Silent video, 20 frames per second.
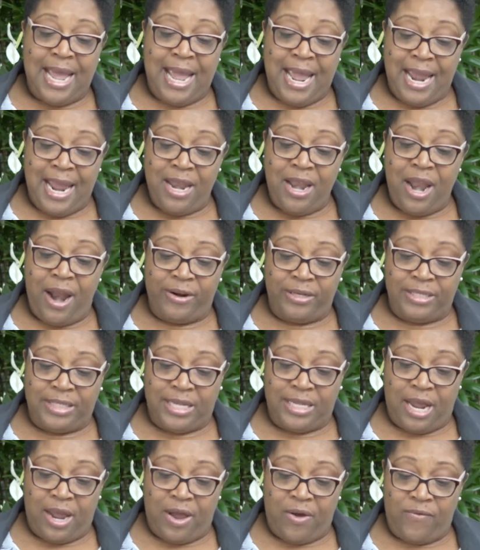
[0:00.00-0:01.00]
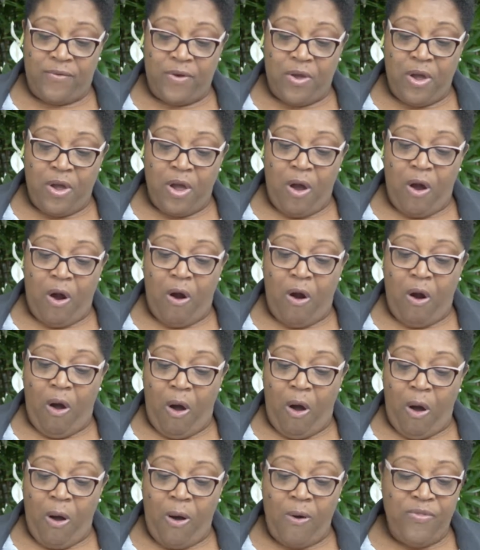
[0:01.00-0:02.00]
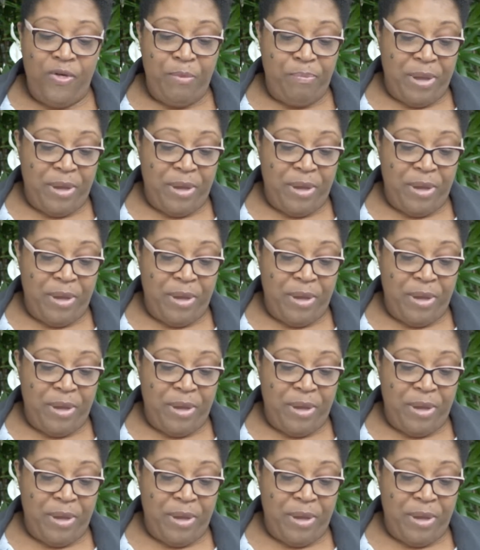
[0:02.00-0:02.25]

and our staff are all the